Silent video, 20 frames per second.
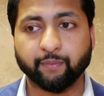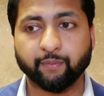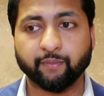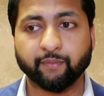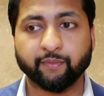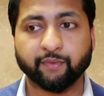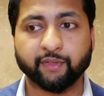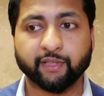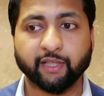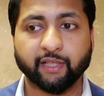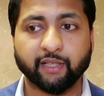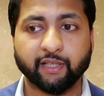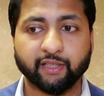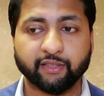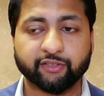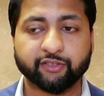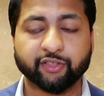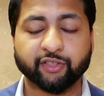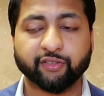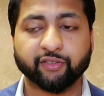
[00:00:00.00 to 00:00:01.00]
the
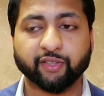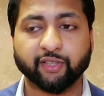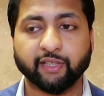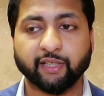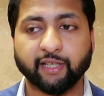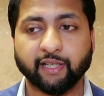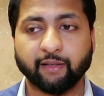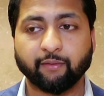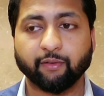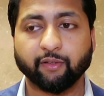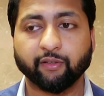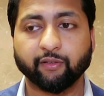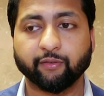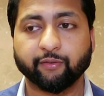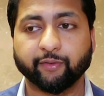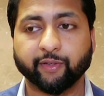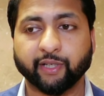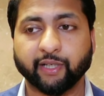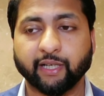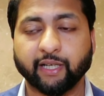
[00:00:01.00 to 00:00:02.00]
literacy level
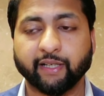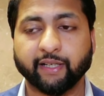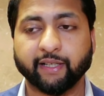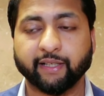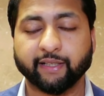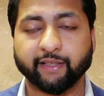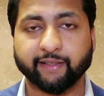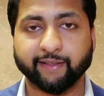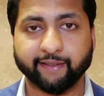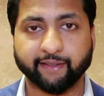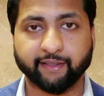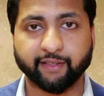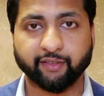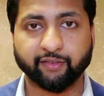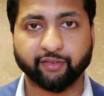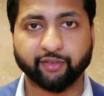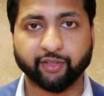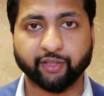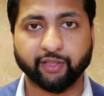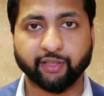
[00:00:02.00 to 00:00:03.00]
regarding
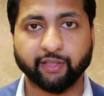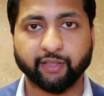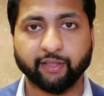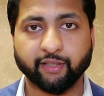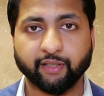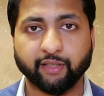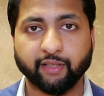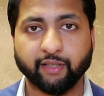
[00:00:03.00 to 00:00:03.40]
dentistry